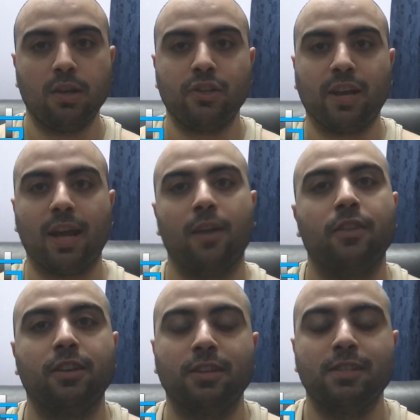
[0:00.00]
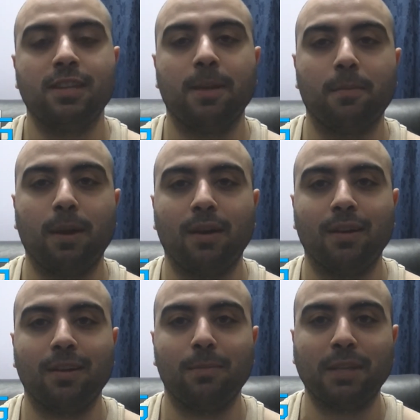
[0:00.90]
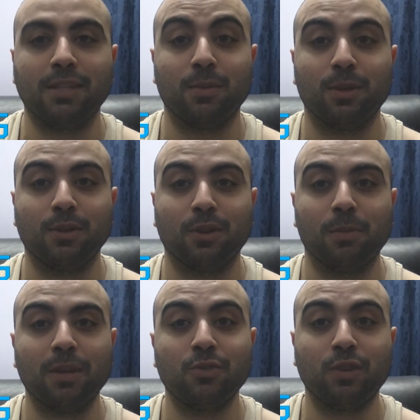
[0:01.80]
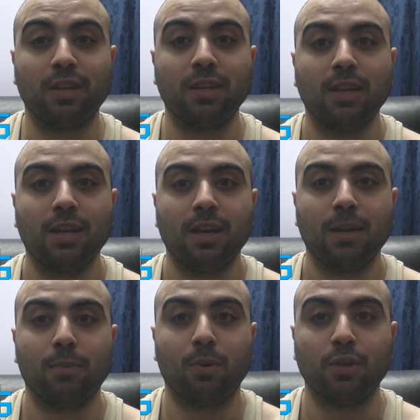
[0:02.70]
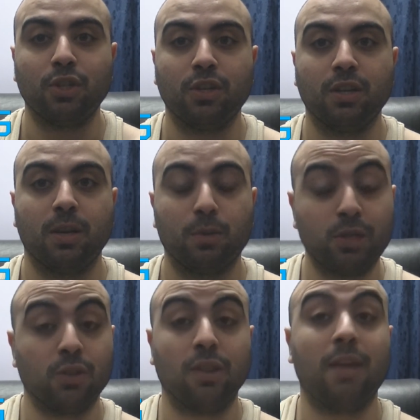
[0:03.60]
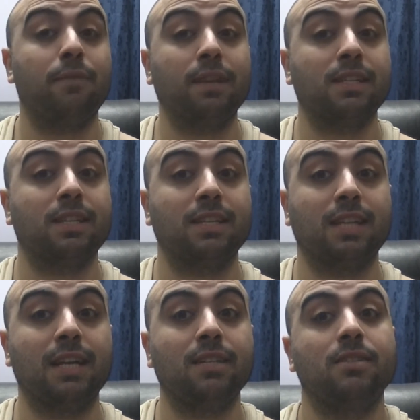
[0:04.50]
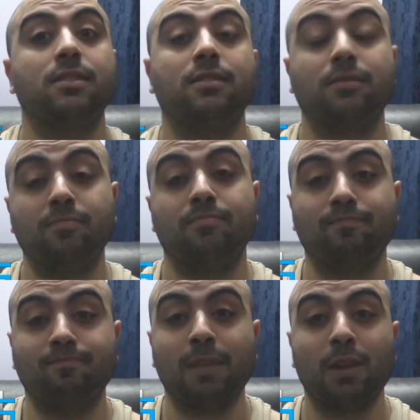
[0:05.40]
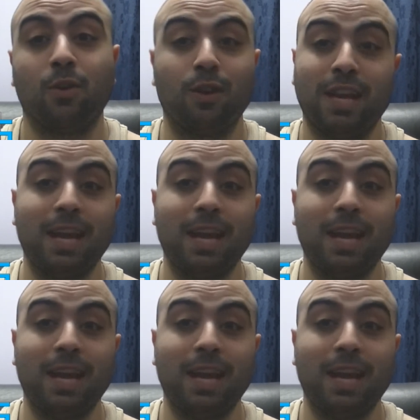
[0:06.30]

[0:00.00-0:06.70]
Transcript: check out the CM Punk Best in the World documentary portion, which is on Netflix in the States, not on